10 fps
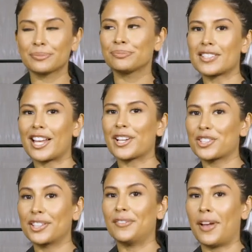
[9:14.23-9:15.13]
That's
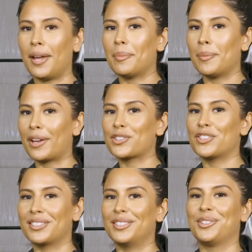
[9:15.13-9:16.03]
actually a vibe. I'm
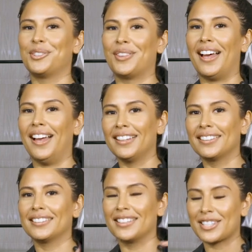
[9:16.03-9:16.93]
actually gonna do that
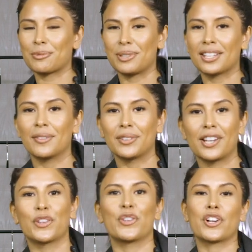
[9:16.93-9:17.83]
this weekend when
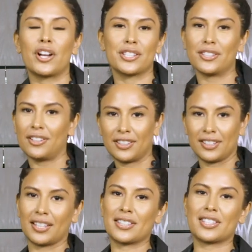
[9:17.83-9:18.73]
I go to a concert. I
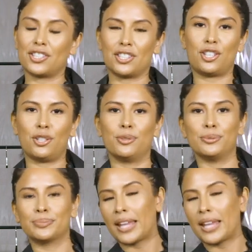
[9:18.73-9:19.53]
think that's such a cute